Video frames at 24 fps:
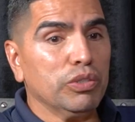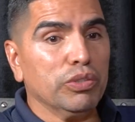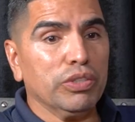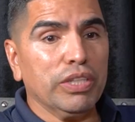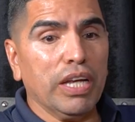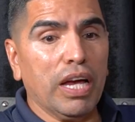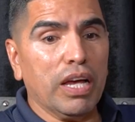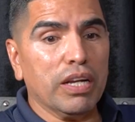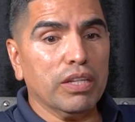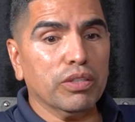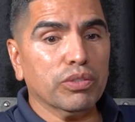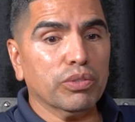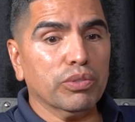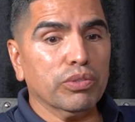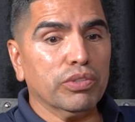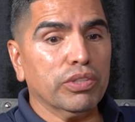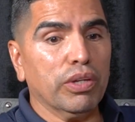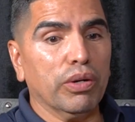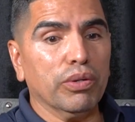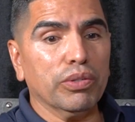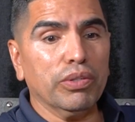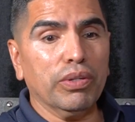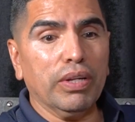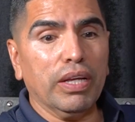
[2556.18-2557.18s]
your dad used to
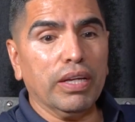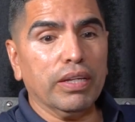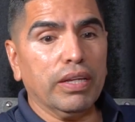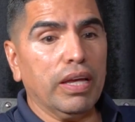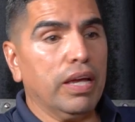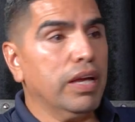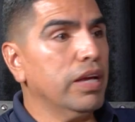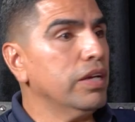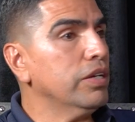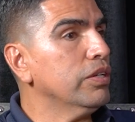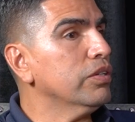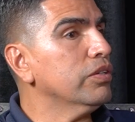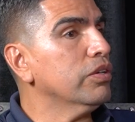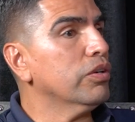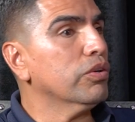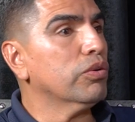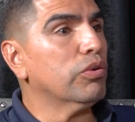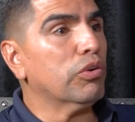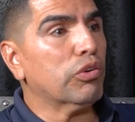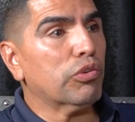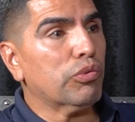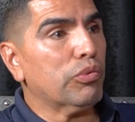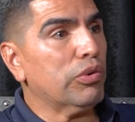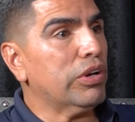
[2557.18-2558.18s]
tell you, like, hey,
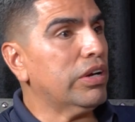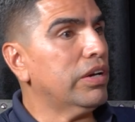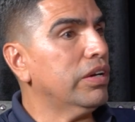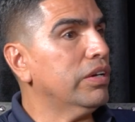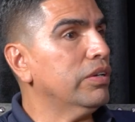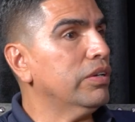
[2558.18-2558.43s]
go around,